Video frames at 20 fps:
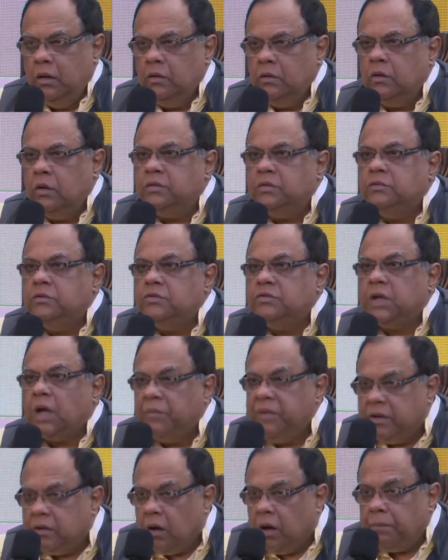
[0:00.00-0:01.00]
to sum it
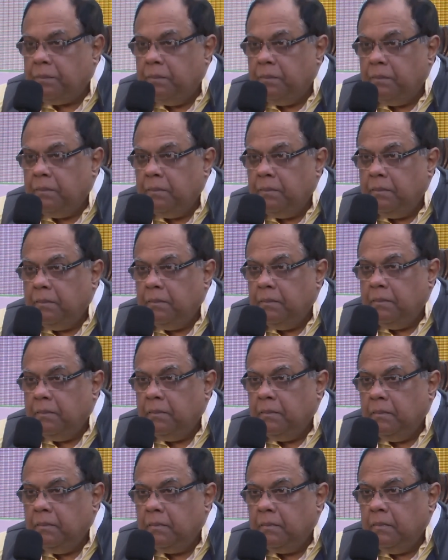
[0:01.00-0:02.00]
up,
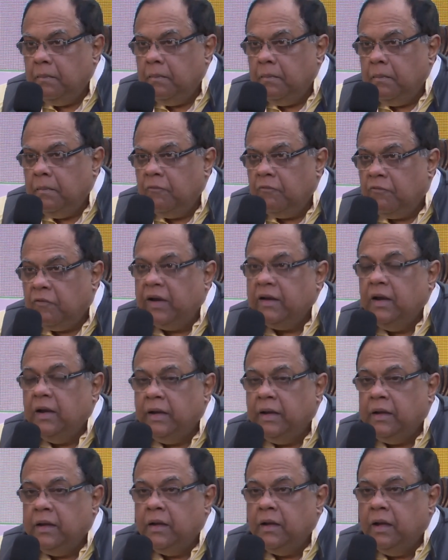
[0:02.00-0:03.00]

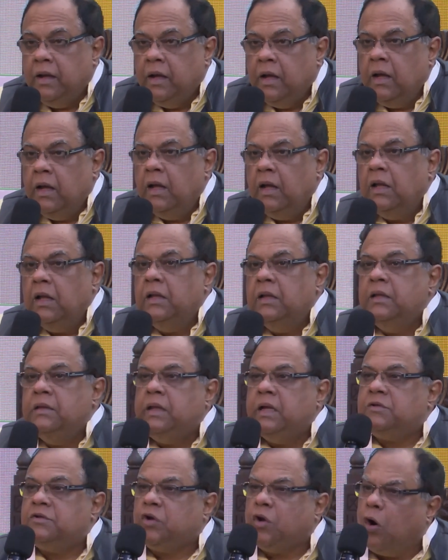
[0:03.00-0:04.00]
finally,
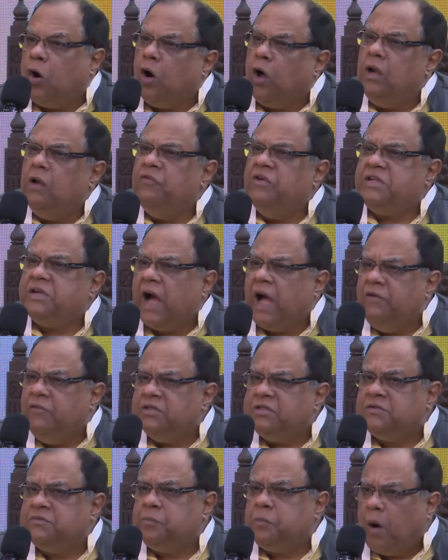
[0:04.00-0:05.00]
the call which I was
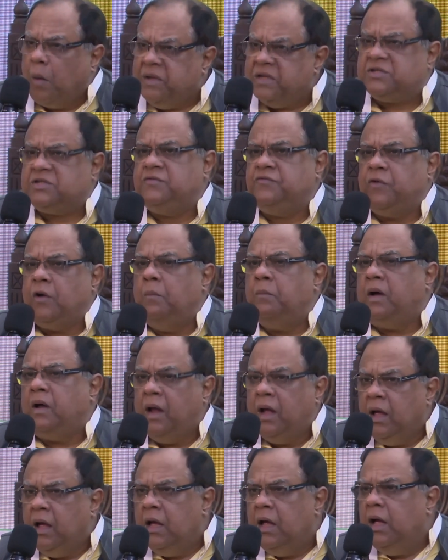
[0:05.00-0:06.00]
promised from
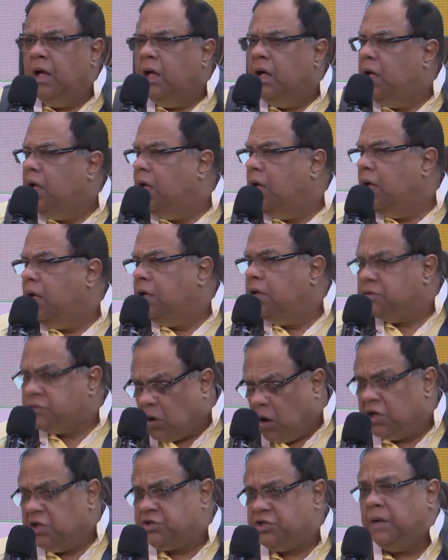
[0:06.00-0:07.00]
the
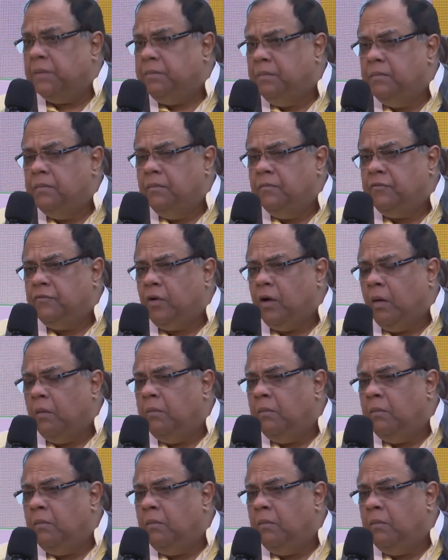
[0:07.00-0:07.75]
scholarship from